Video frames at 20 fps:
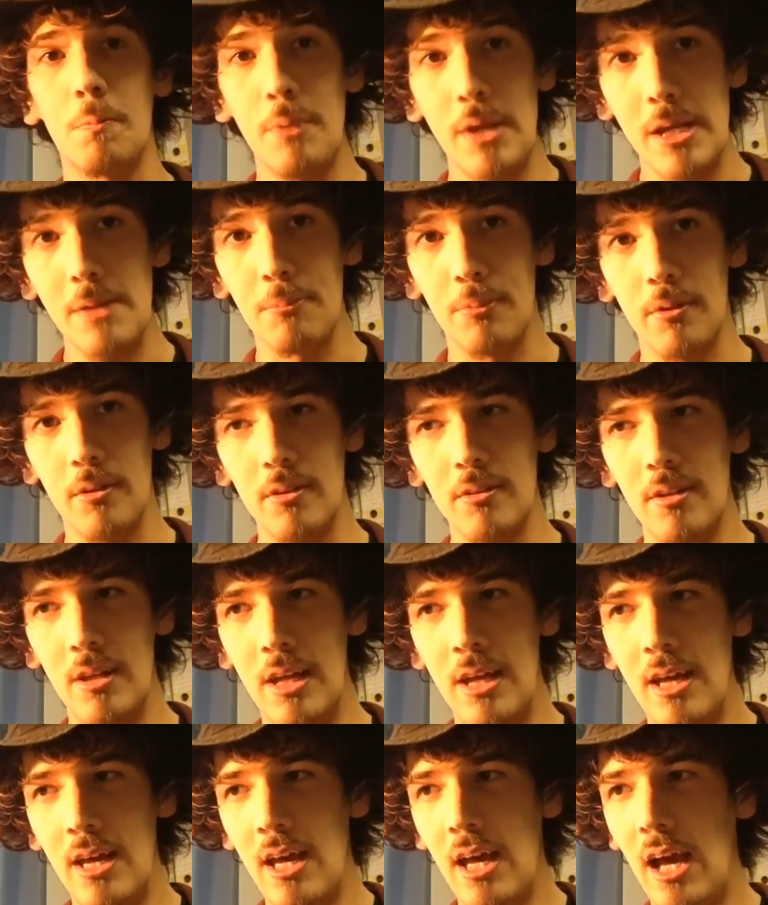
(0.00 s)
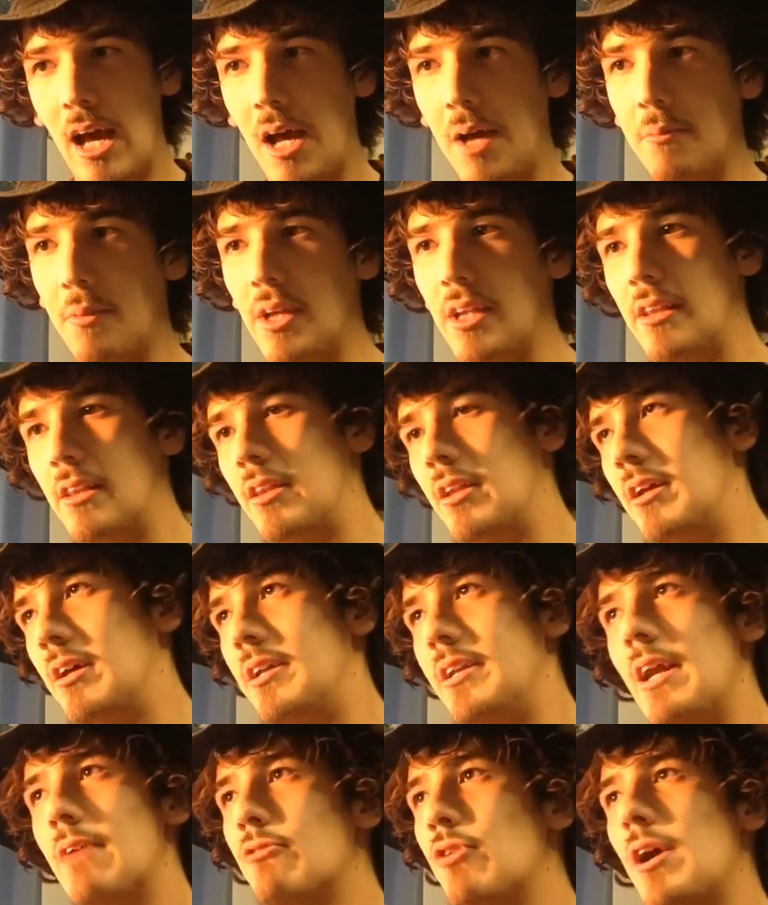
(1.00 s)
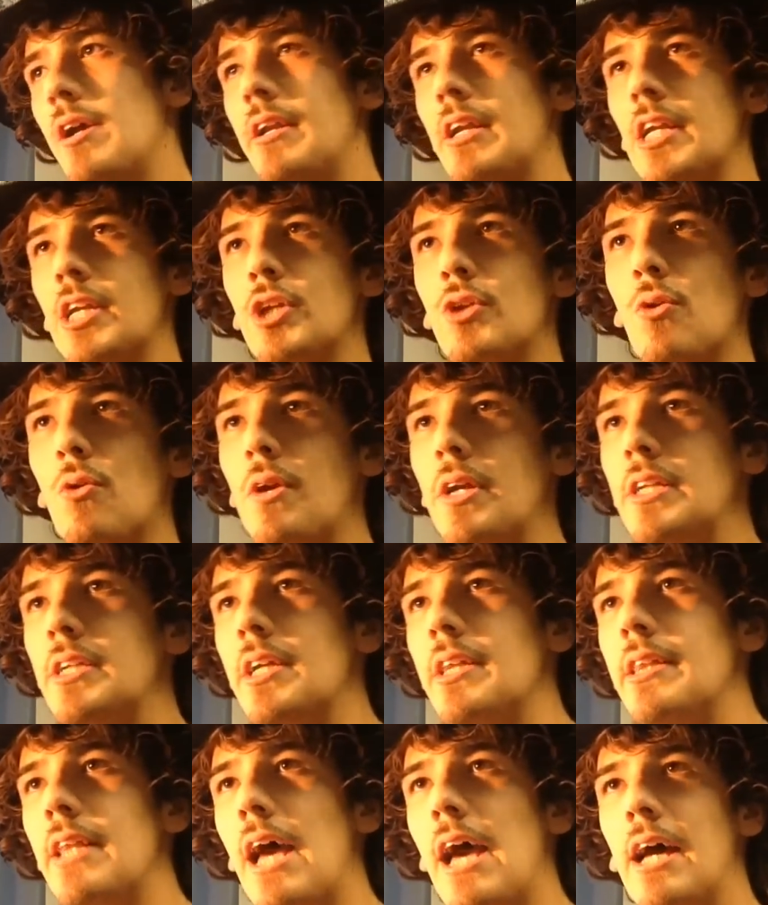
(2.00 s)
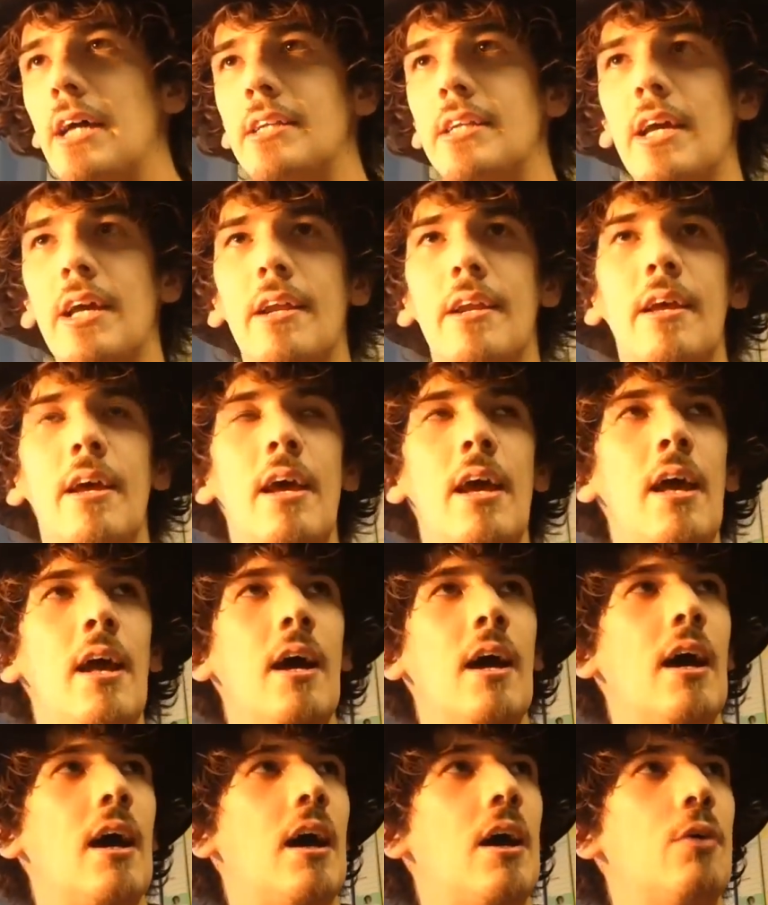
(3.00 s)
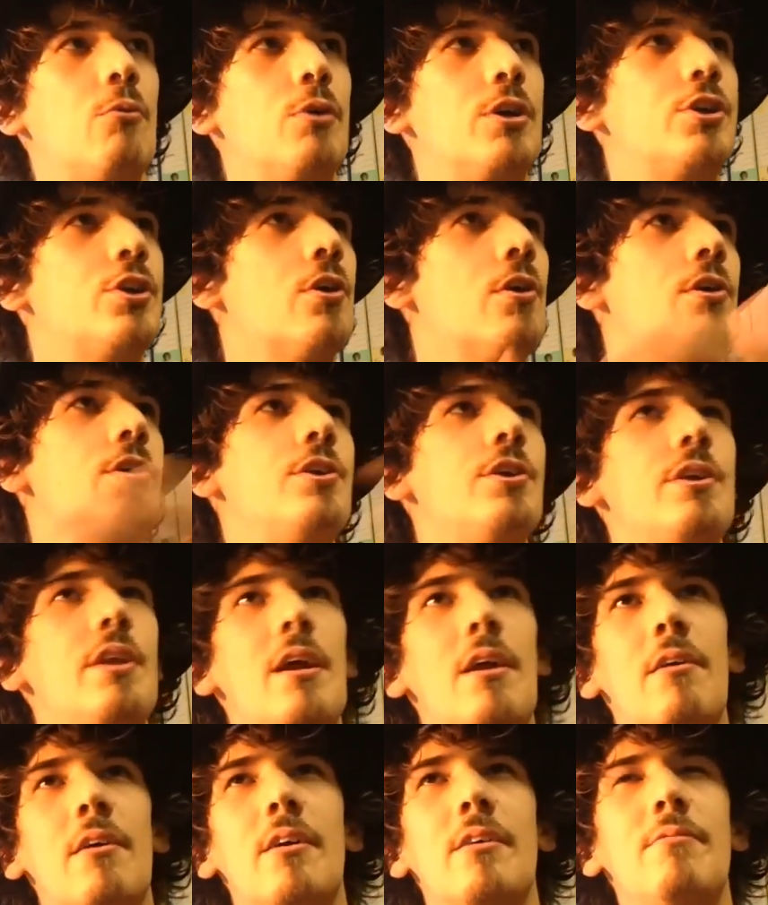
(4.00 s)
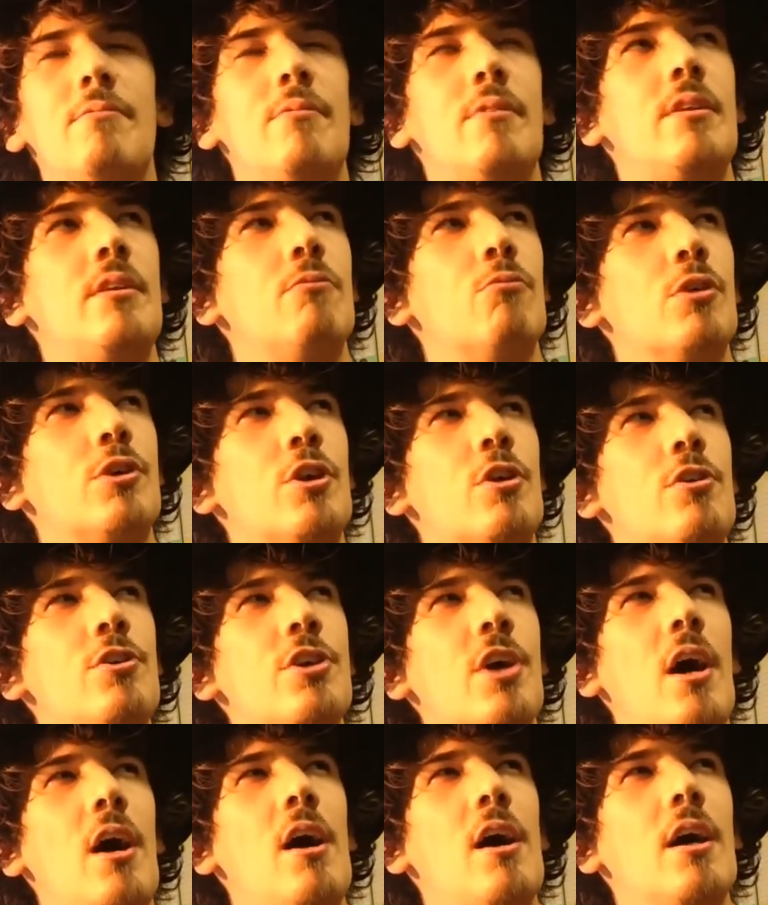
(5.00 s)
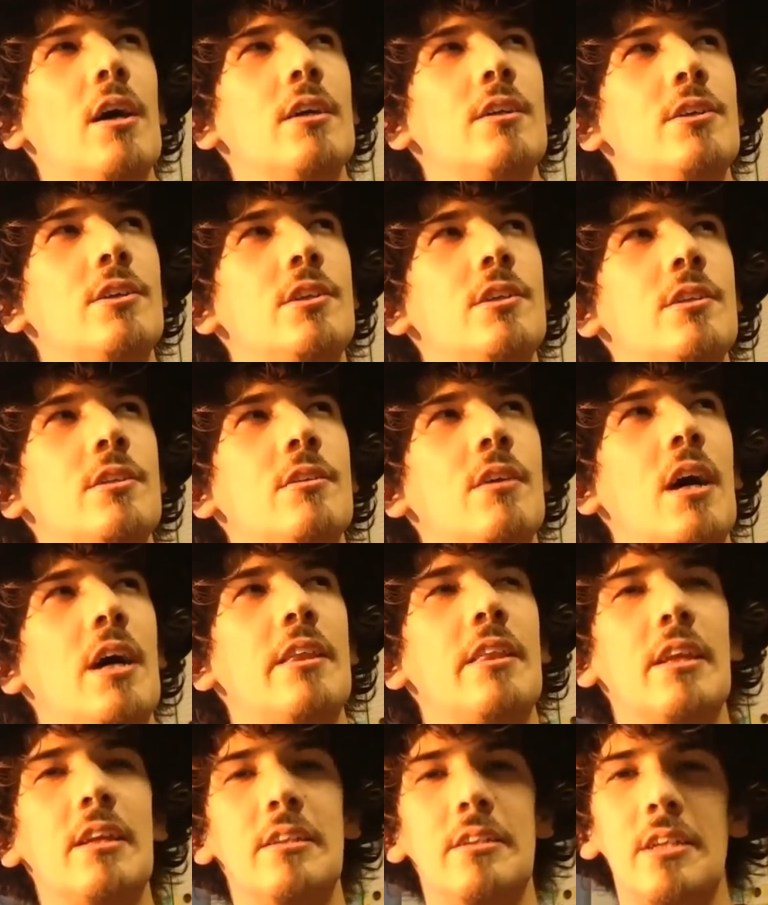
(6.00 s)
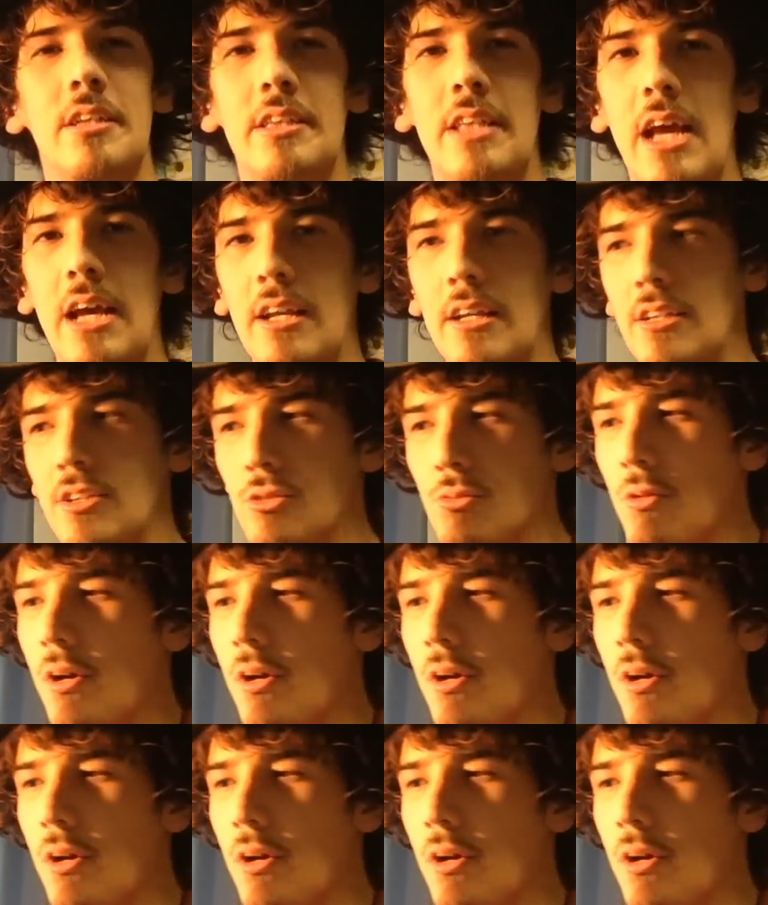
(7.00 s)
people. I mean, the Never-Ending Story did that, and Return to Oz, I think, did that as